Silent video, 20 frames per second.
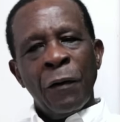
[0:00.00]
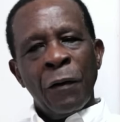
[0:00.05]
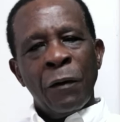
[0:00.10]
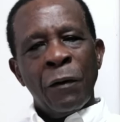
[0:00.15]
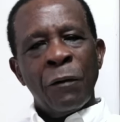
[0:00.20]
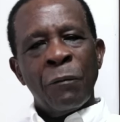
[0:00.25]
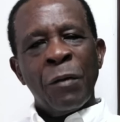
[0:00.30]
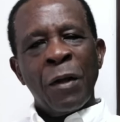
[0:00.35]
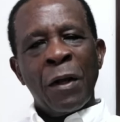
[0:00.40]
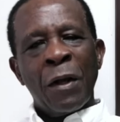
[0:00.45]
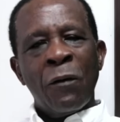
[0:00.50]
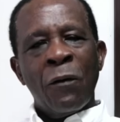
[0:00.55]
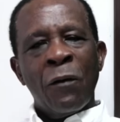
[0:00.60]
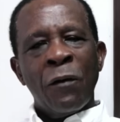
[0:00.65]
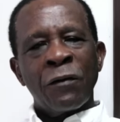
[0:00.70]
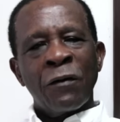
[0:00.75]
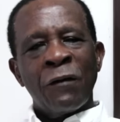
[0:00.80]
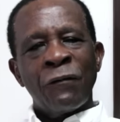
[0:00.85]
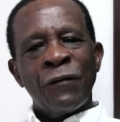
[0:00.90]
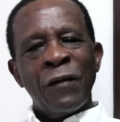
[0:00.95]
because
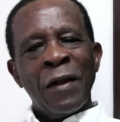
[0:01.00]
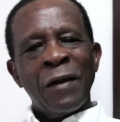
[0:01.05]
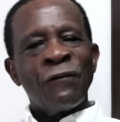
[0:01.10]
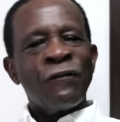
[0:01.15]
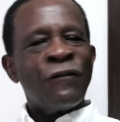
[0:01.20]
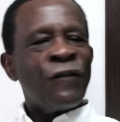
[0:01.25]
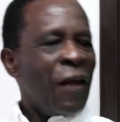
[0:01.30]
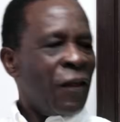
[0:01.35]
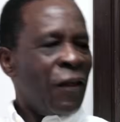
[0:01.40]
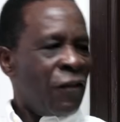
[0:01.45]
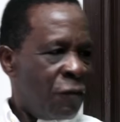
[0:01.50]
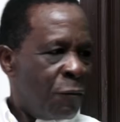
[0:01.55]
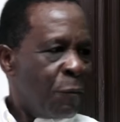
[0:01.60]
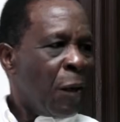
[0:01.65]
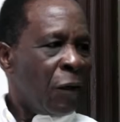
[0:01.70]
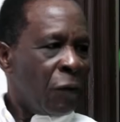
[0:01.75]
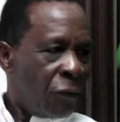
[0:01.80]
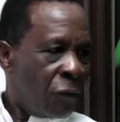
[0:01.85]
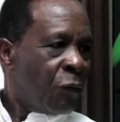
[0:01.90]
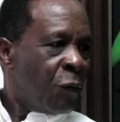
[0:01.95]
of the
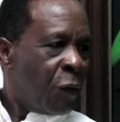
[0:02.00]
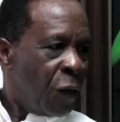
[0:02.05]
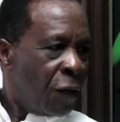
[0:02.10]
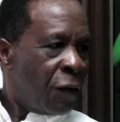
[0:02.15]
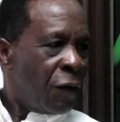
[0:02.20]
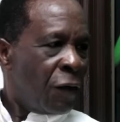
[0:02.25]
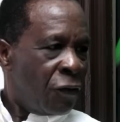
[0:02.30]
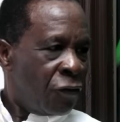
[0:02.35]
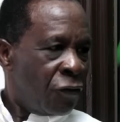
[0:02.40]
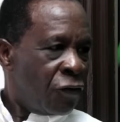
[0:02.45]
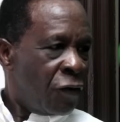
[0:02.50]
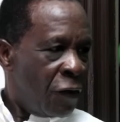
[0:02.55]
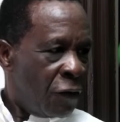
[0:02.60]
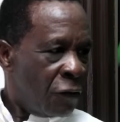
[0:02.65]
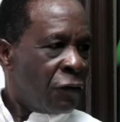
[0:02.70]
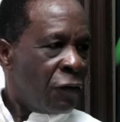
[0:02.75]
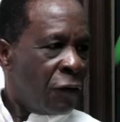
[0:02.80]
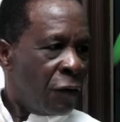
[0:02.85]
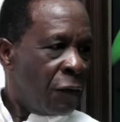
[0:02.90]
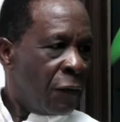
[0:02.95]
investment we
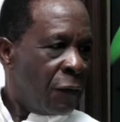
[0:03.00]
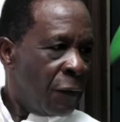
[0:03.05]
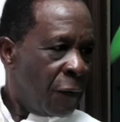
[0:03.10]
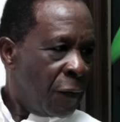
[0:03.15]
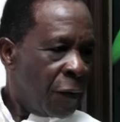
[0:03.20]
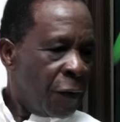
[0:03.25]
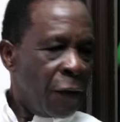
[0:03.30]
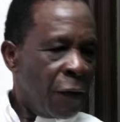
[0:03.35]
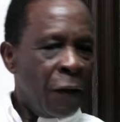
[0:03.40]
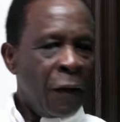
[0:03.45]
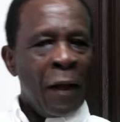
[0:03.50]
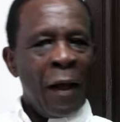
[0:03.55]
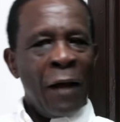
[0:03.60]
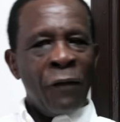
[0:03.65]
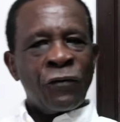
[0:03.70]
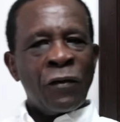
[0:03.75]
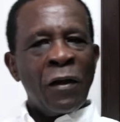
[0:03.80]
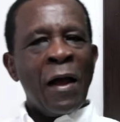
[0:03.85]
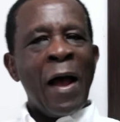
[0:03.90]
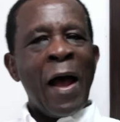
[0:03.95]
initiated
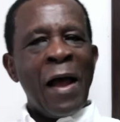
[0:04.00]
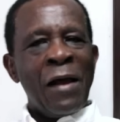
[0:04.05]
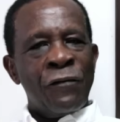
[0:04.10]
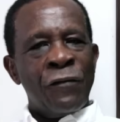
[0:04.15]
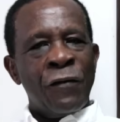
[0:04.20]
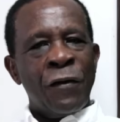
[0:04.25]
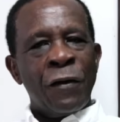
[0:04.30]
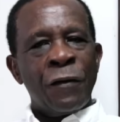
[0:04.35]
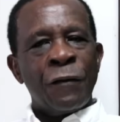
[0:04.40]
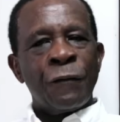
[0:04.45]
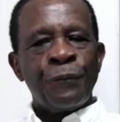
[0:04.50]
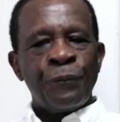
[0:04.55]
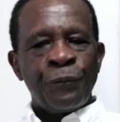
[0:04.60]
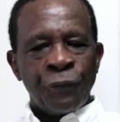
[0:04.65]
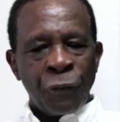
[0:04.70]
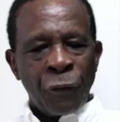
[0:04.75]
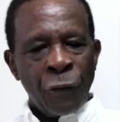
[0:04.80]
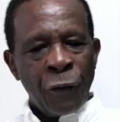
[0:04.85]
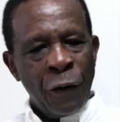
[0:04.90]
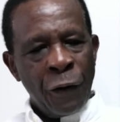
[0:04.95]
after Ivan
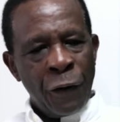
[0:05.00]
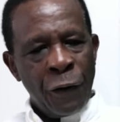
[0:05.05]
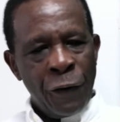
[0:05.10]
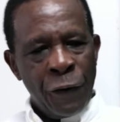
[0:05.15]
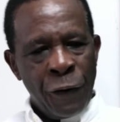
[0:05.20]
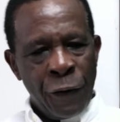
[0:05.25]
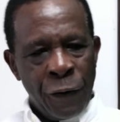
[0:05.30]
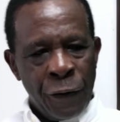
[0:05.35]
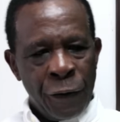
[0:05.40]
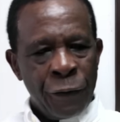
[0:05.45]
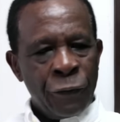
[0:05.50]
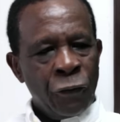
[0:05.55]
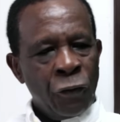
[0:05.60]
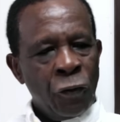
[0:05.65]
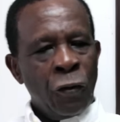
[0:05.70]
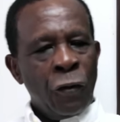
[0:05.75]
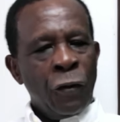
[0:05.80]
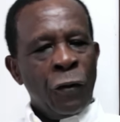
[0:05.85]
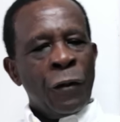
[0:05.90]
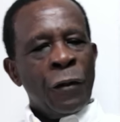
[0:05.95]
occurred,
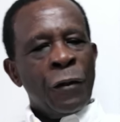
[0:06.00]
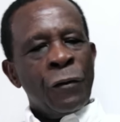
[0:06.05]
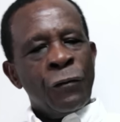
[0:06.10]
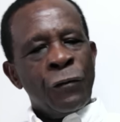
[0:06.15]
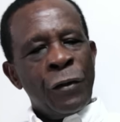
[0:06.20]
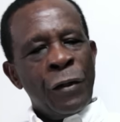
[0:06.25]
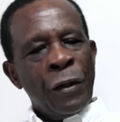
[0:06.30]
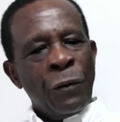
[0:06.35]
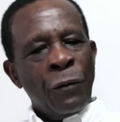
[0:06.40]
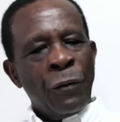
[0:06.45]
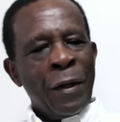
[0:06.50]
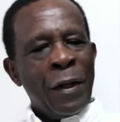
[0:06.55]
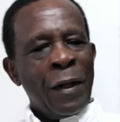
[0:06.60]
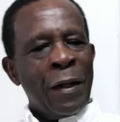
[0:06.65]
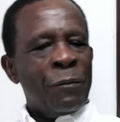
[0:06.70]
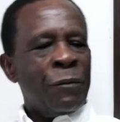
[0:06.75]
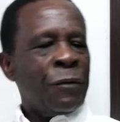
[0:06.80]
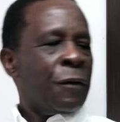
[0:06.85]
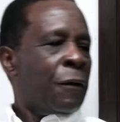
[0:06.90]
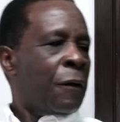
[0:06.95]
they were
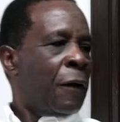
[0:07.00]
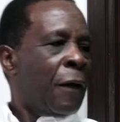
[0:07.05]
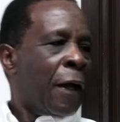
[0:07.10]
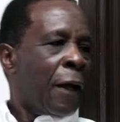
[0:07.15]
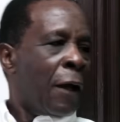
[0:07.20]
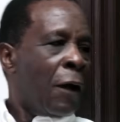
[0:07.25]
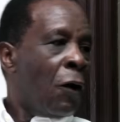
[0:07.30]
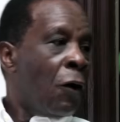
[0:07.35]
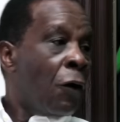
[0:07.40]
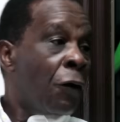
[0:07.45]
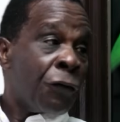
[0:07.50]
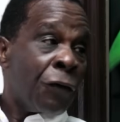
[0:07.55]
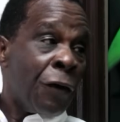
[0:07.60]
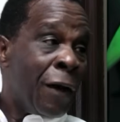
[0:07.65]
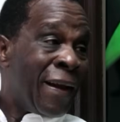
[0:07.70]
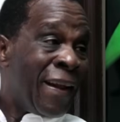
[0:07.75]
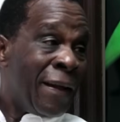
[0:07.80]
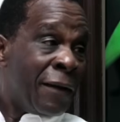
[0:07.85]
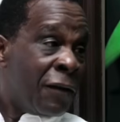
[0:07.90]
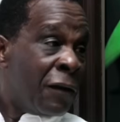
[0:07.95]
able to collect
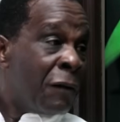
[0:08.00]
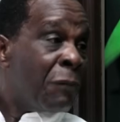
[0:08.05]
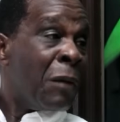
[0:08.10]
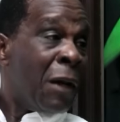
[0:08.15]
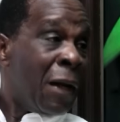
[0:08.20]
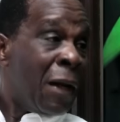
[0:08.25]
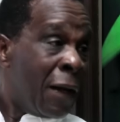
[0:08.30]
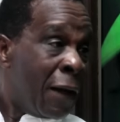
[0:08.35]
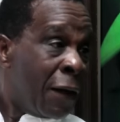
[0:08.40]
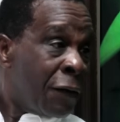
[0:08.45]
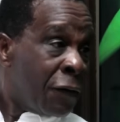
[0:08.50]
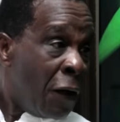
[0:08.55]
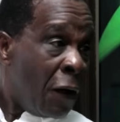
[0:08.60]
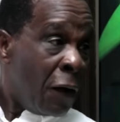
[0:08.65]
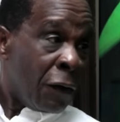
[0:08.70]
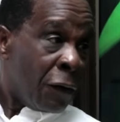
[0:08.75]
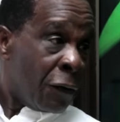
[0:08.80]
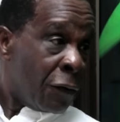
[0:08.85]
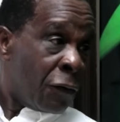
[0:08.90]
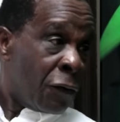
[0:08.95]
$118 million
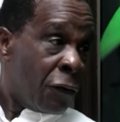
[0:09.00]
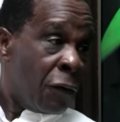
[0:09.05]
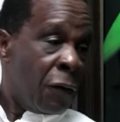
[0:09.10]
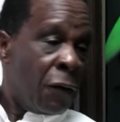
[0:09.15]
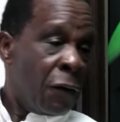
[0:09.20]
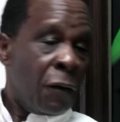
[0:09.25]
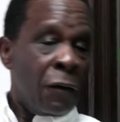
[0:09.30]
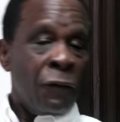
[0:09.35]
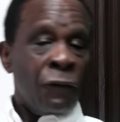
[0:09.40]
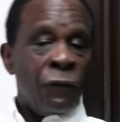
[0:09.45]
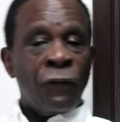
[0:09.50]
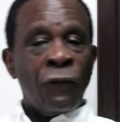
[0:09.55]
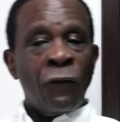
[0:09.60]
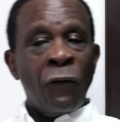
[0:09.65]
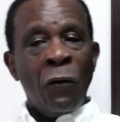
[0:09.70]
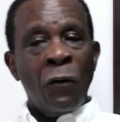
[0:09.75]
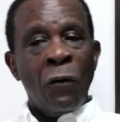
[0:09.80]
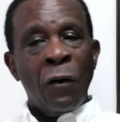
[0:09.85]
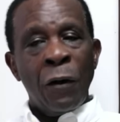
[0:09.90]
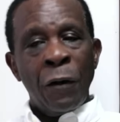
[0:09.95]
from